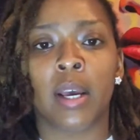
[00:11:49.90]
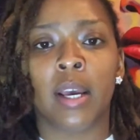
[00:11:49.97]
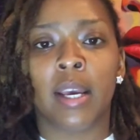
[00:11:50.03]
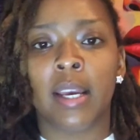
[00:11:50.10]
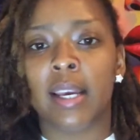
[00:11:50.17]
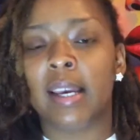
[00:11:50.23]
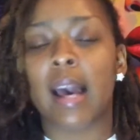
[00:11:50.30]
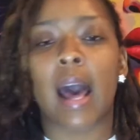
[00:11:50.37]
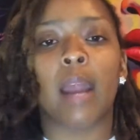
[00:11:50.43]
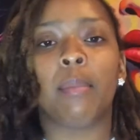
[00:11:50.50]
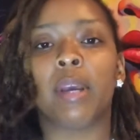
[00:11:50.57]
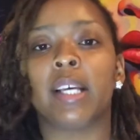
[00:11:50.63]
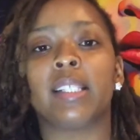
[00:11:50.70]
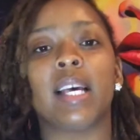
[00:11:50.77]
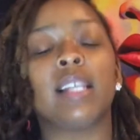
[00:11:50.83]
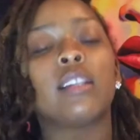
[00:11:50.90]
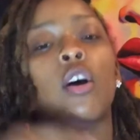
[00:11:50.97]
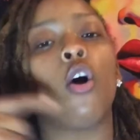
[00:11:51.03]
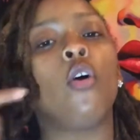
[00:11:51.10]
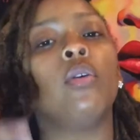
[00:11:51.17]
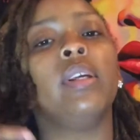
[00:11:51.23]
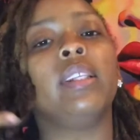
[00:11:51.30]
He got to, because that's the
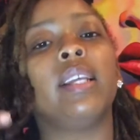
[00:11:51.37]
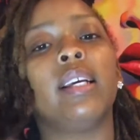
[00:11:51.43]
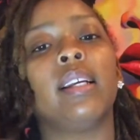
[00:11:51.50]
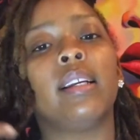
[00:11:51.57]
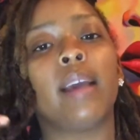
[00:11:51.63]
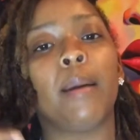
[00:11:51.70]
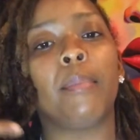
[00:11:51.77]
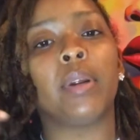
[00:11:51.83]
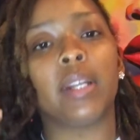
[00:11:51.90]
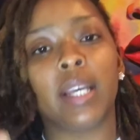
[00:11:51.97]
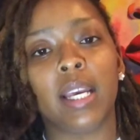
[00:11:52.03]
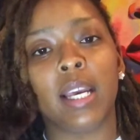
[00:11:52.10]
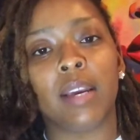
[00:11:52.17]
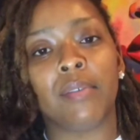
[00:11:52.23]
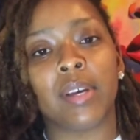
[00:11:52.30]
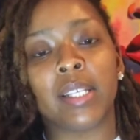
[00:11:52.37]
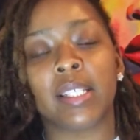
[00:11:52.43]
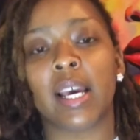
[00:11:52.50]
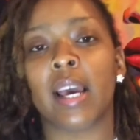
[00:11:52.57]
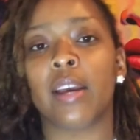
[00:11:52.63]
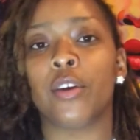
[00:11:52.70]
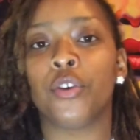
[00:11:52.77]
only thing that they believe, is
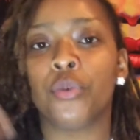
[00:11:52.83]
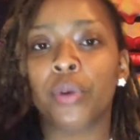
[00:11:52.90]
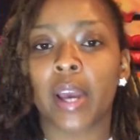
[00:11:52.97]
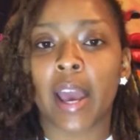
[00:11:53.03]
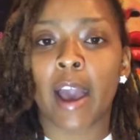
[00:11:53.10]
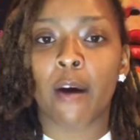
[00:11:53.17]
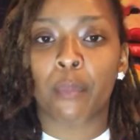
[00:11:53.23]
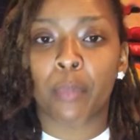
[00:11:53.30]
that you can have